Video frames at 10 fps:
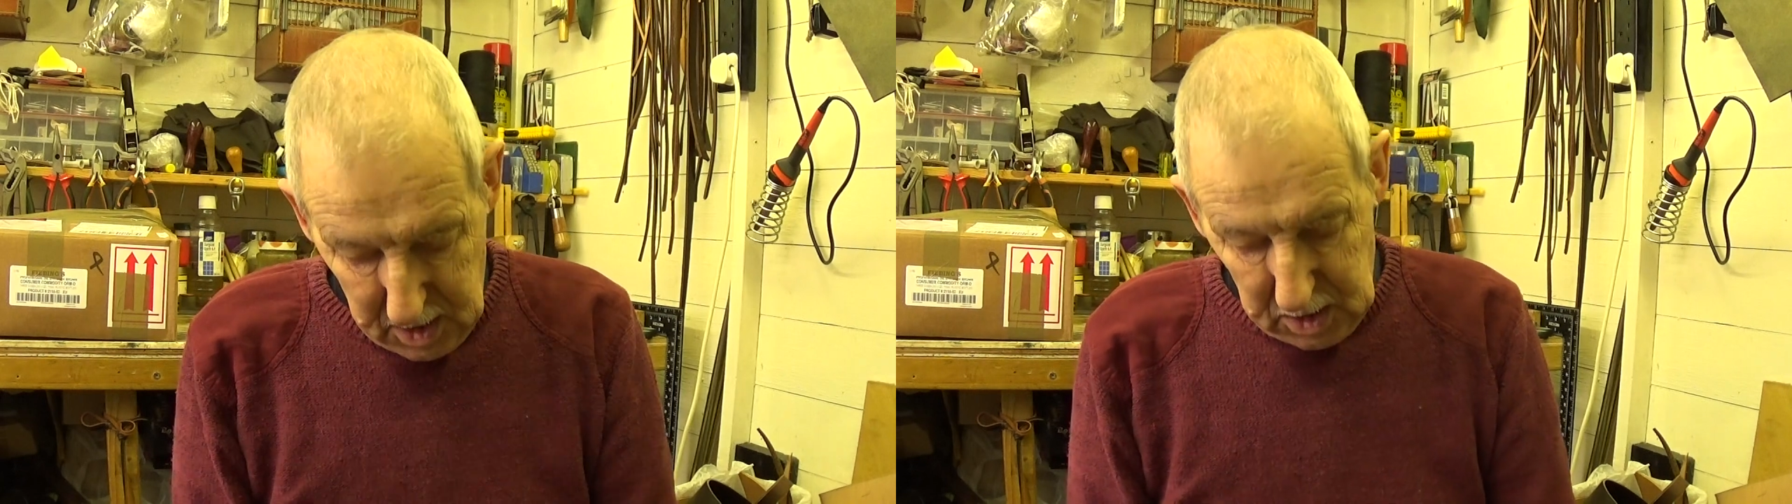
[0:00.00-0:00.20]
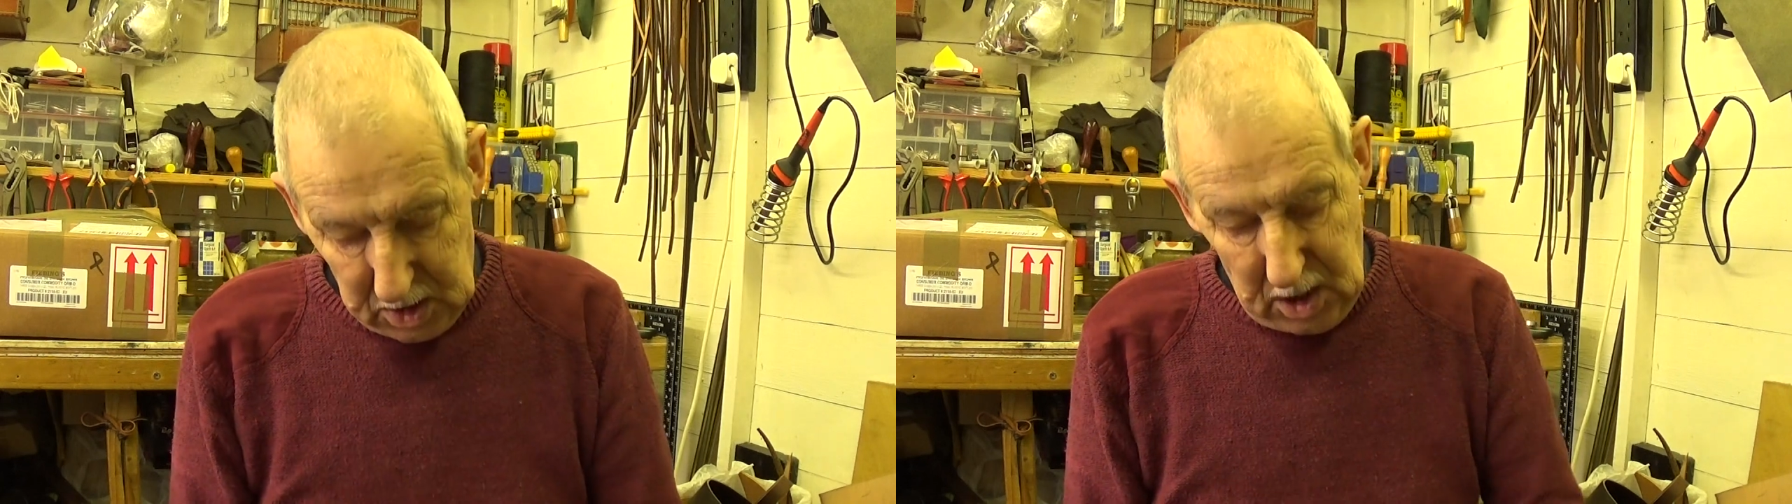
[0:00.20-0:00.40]

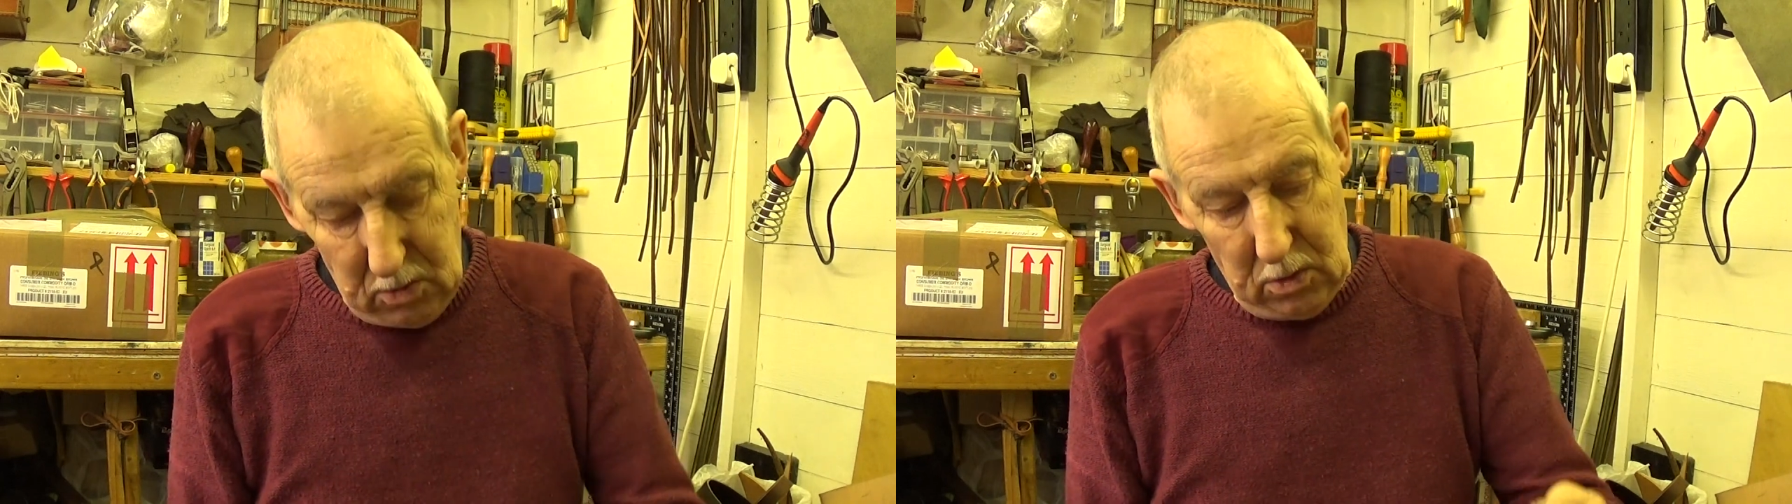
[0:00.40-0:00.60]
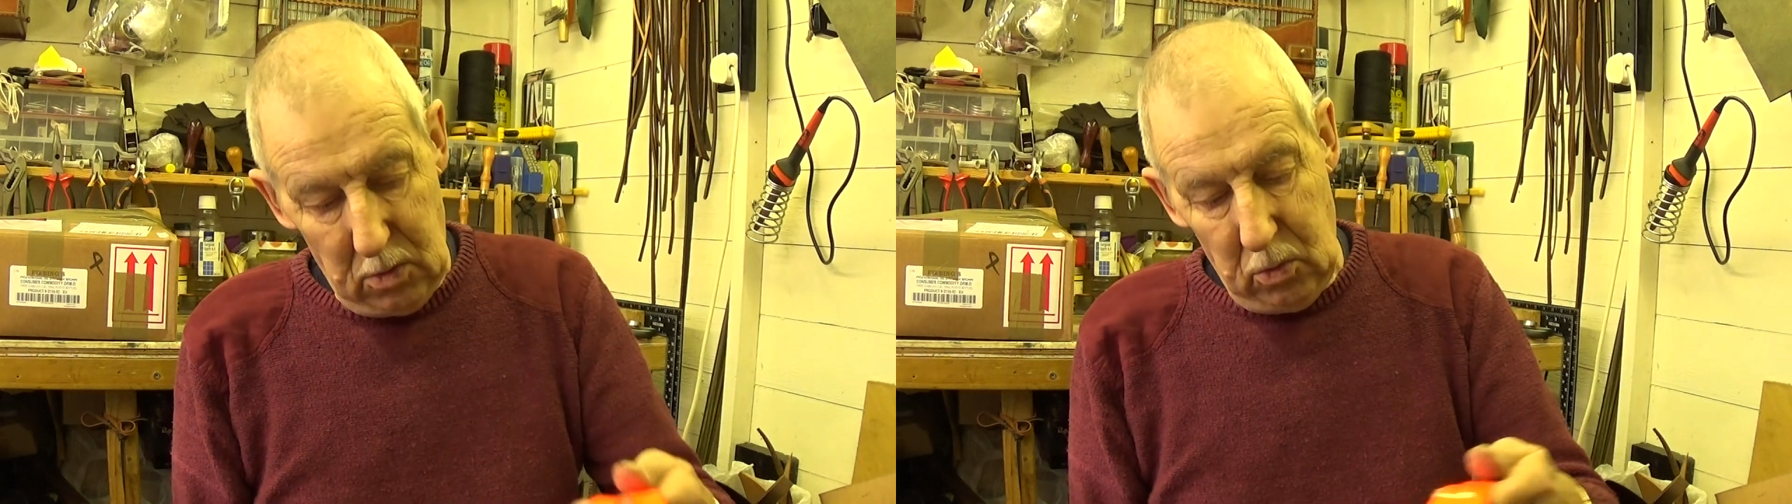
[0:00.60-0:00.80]

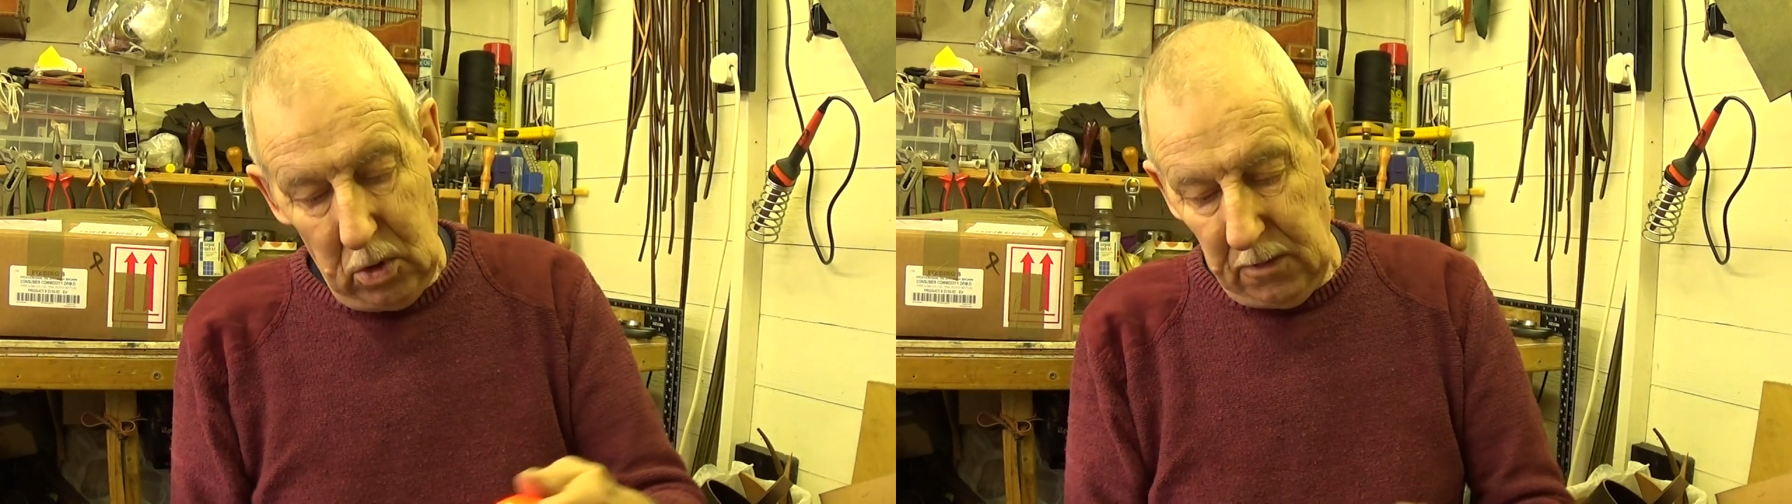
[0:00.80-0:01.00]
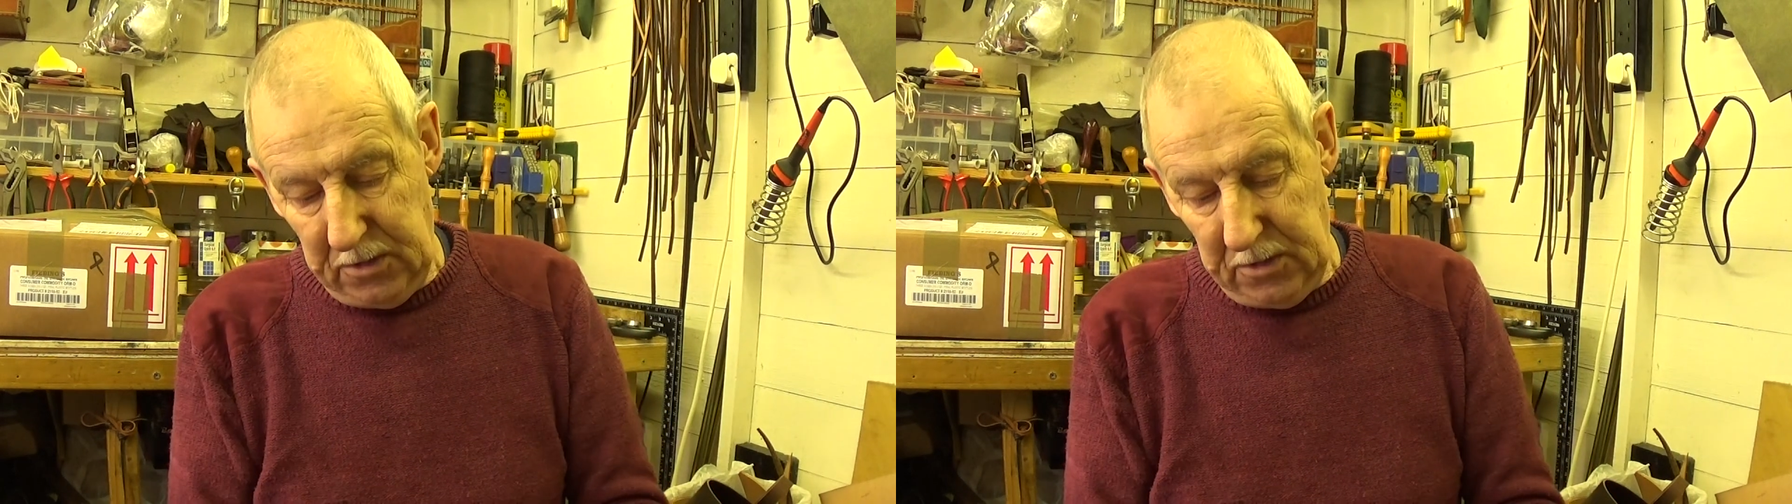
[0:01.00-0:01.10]
So what I've